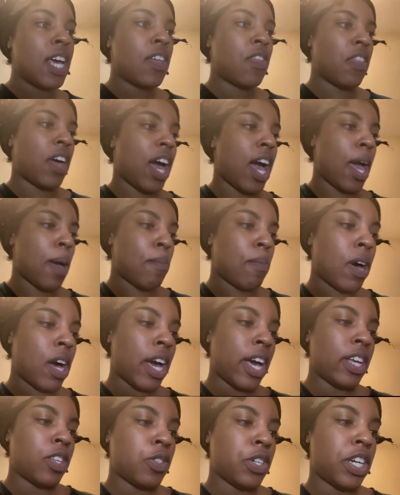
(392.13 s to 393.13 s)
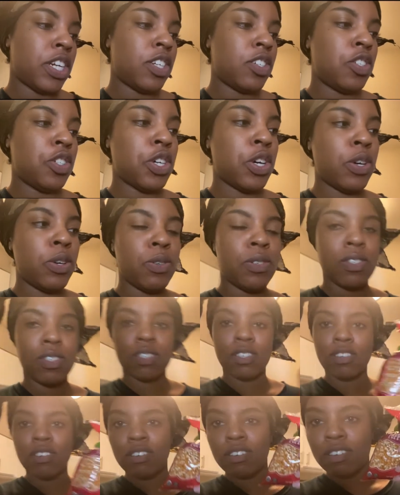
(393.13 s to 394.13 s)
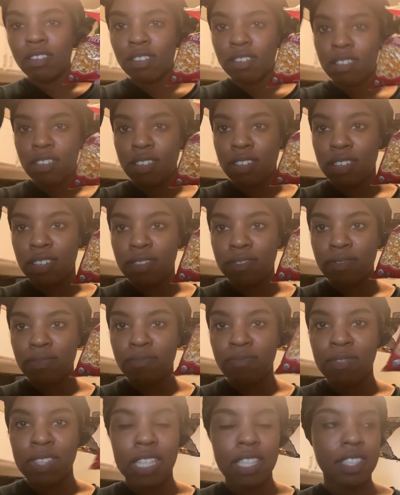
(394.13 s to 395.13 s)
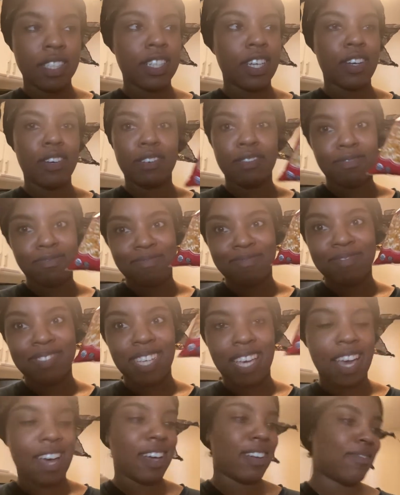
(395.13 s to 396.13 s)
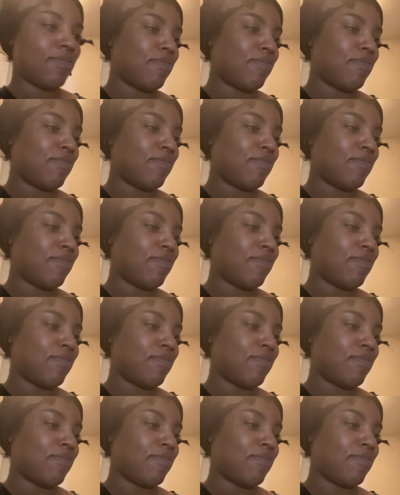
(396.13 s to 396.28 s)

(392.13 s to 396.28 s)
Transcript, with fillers: that I bought at Trader Joe's. So yeah.